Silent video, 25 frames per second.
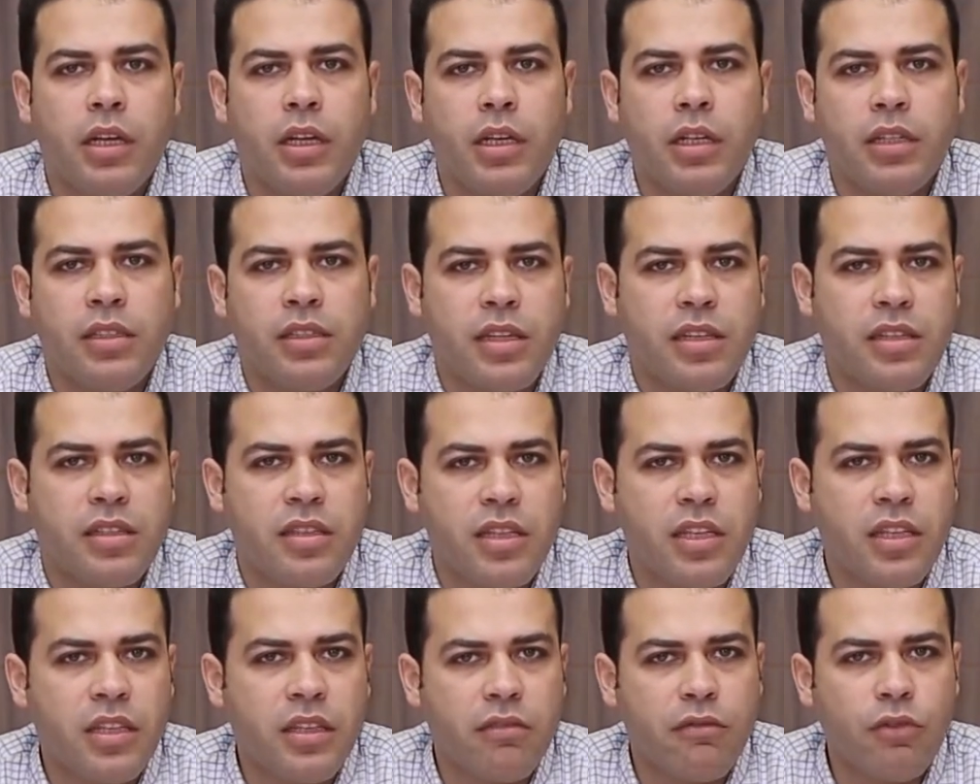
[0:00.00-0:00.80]

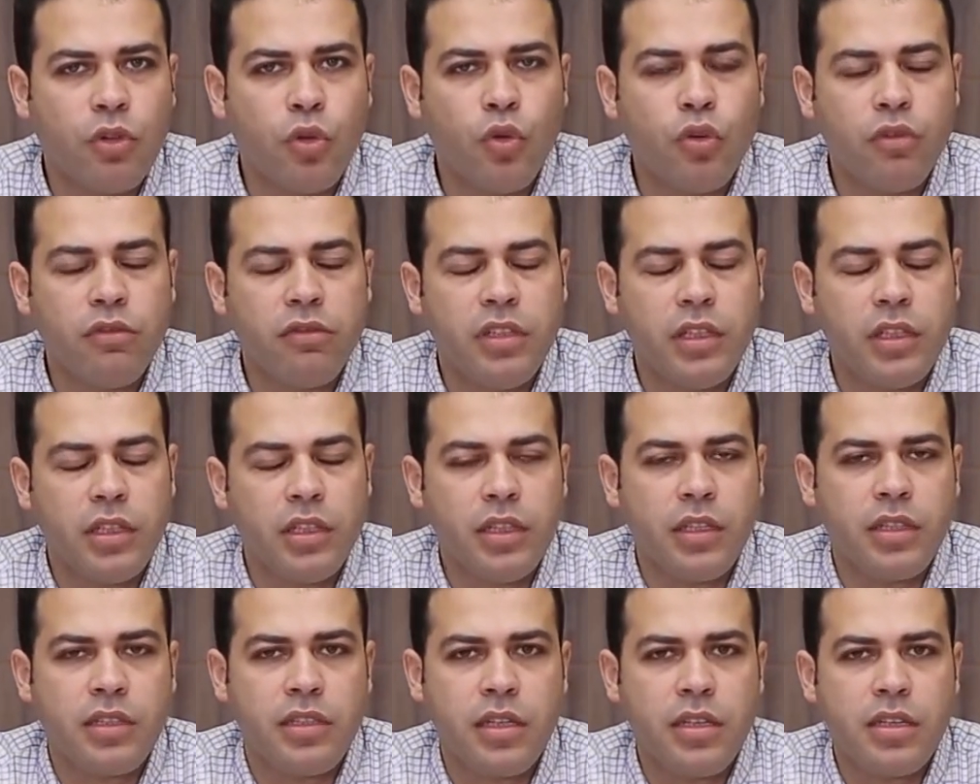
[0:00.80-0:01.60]
sustained
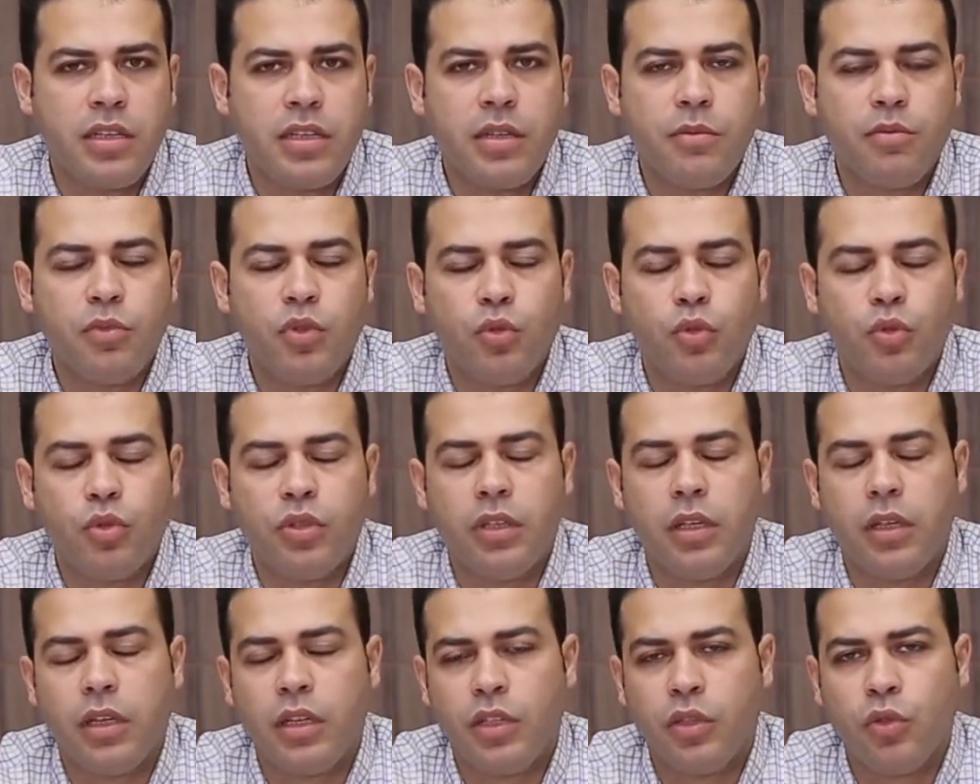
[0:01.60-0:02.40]
recording system to
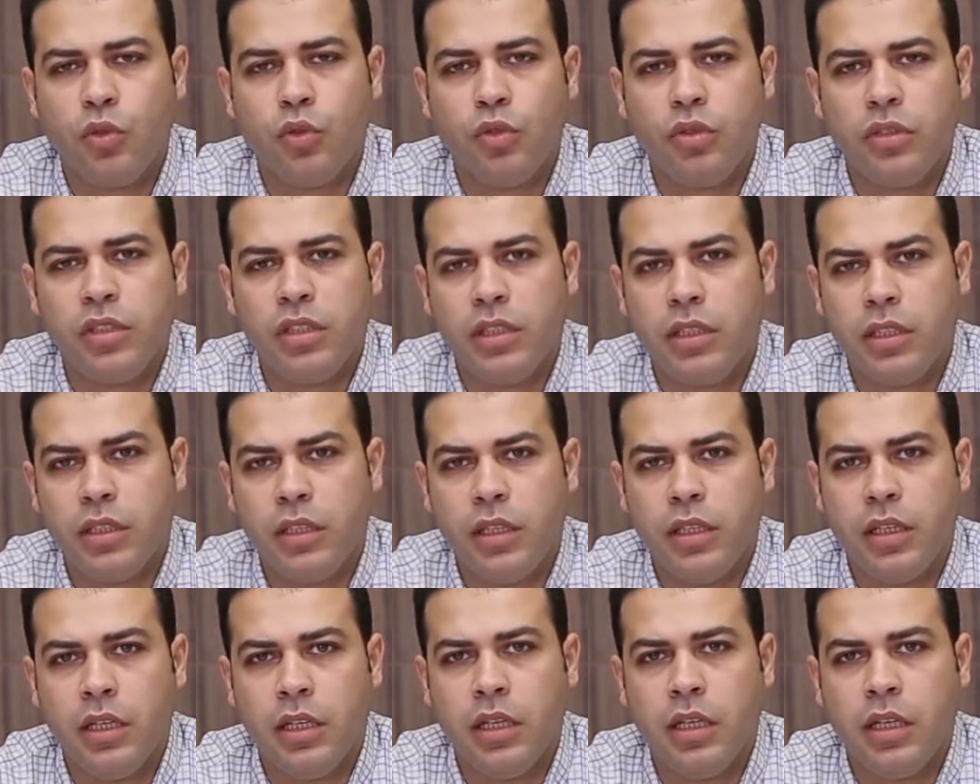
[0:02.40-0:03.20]
diagnose
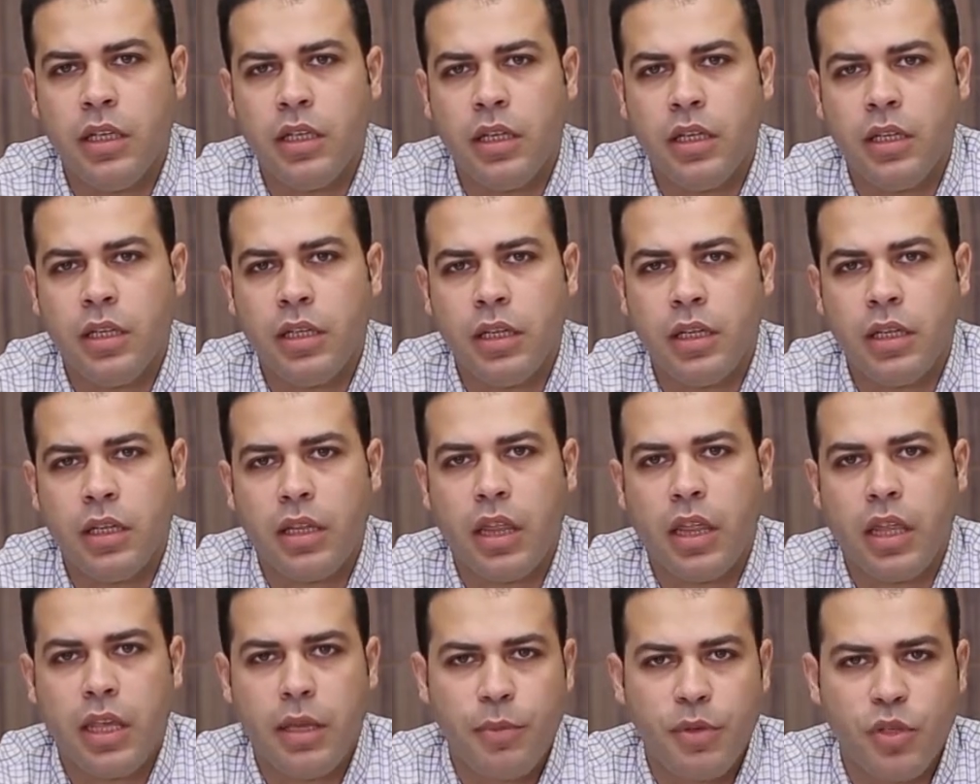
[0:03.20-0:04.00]

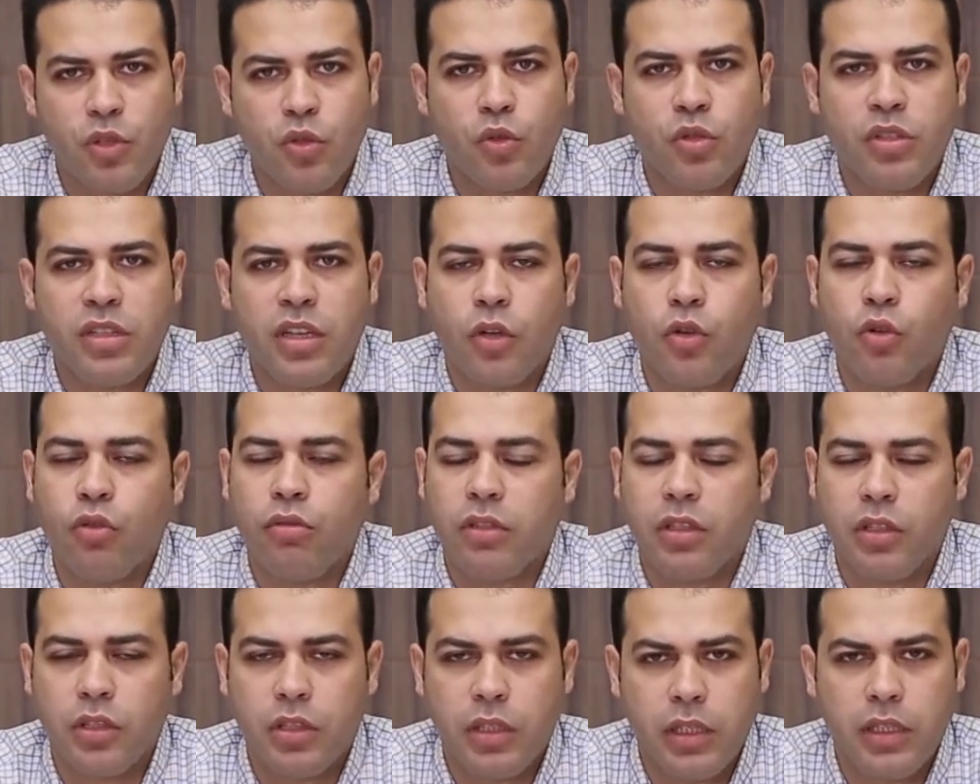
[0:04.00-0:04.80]
the episodes
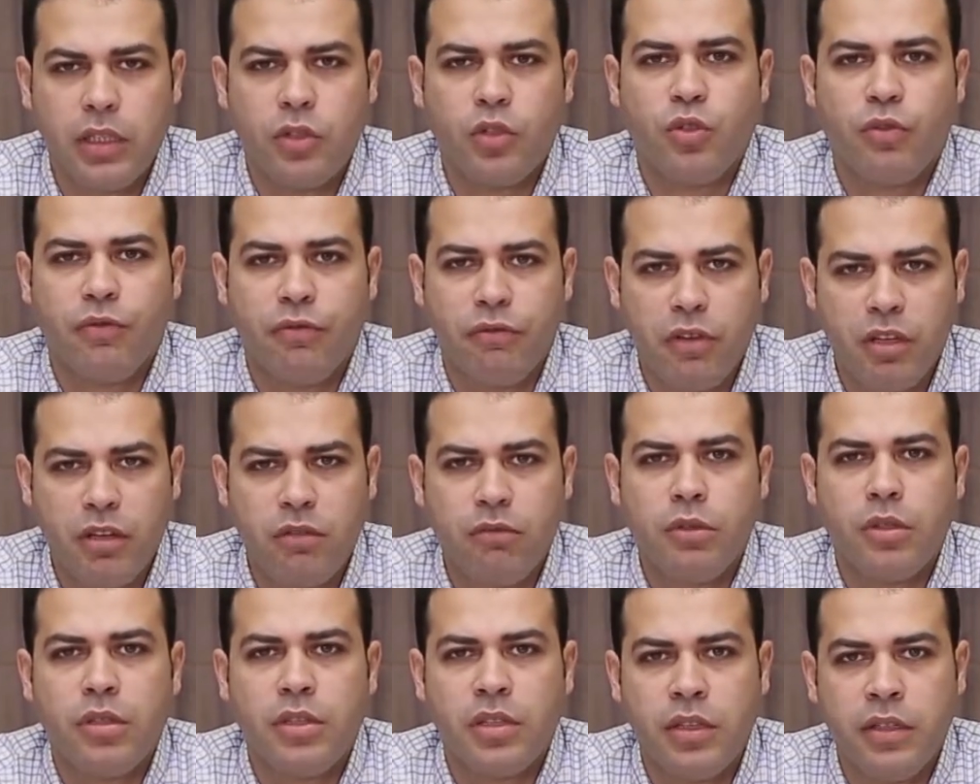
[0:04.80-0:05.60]
according to its
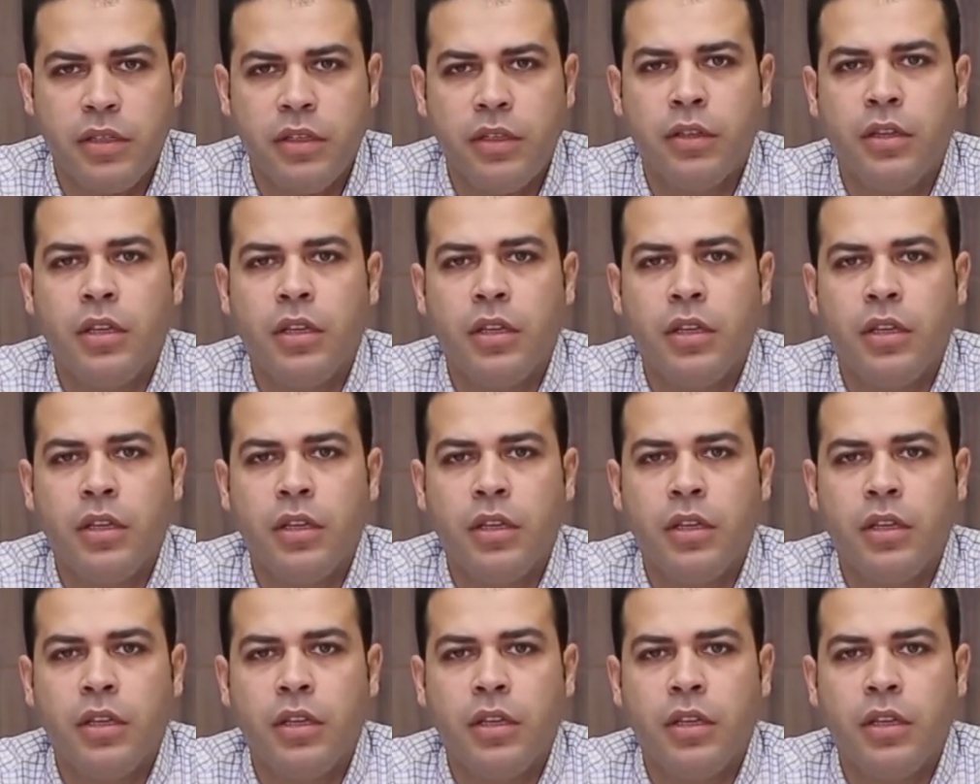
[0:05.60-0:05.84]
frequency.